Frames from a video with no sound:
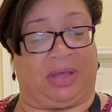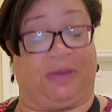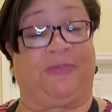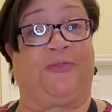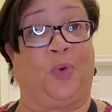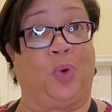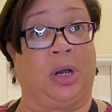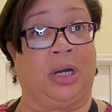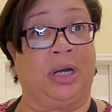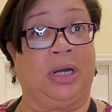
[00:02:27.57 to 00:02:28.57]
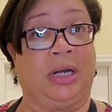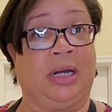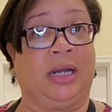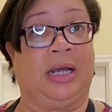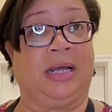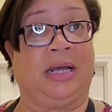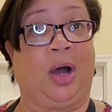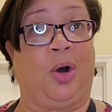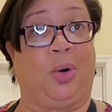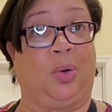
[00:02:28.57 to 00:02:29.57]
4
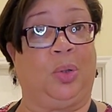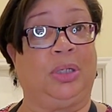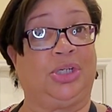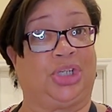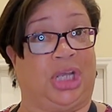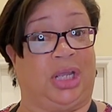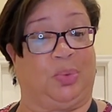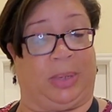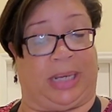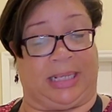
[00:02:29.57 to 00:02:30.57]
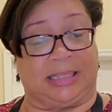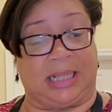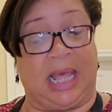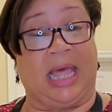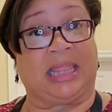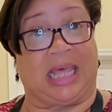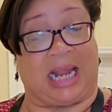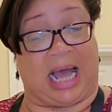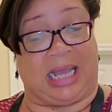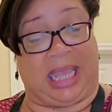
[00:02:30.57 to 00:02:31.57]
whole chicken wings
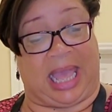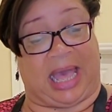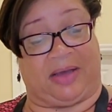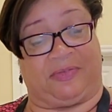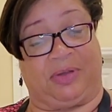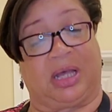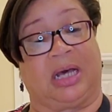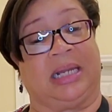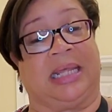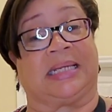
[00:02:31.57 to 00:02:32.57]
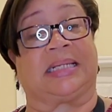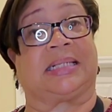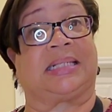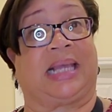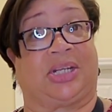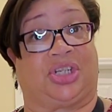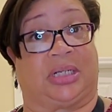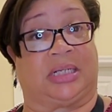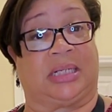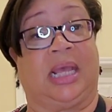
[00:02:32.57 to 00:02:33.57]
that I have cut into
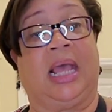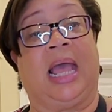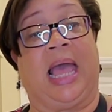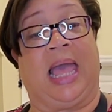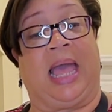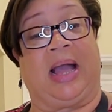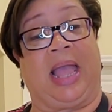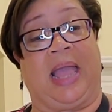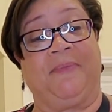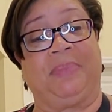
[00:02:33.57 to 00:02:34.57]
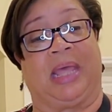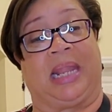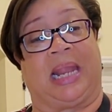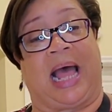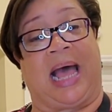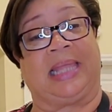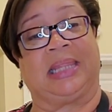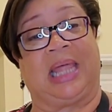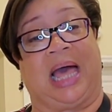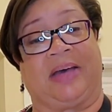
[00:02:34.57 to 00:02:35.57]
sections. Okay, and then I
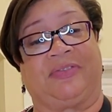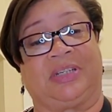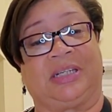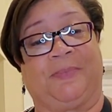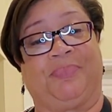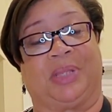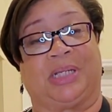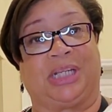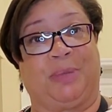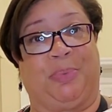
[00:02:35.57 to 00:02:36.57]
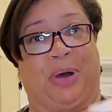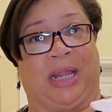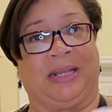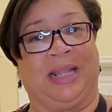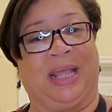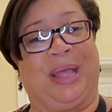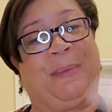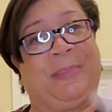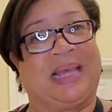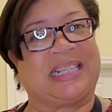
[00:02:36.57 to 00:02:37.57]
left the tip on
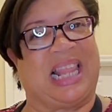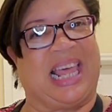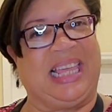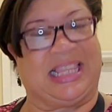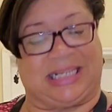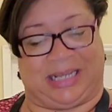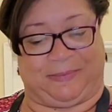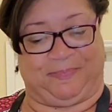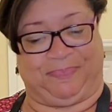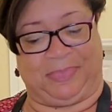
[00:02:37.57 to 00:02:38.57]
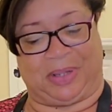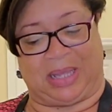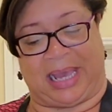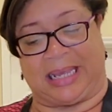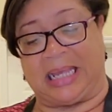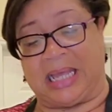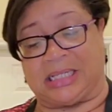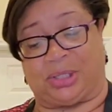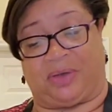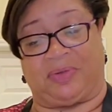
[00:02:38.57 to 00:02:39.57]
because I like the tip. Okay,
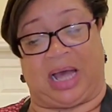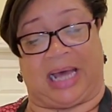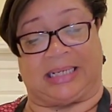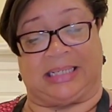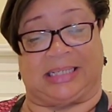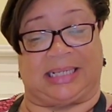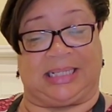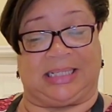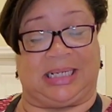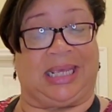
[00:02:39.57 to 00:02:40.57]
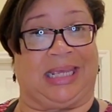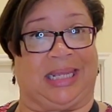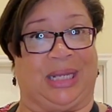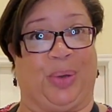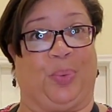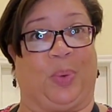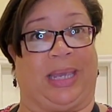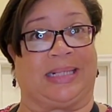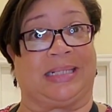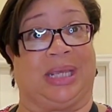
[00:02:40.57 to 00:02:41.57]
so I've got 16
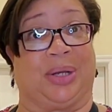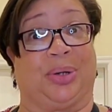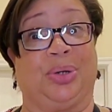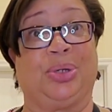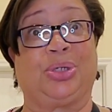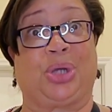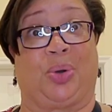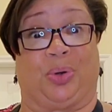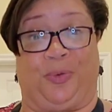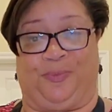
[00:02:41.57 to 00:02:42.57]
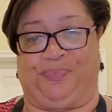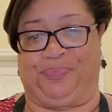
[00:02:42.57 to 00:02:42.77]
wings here total.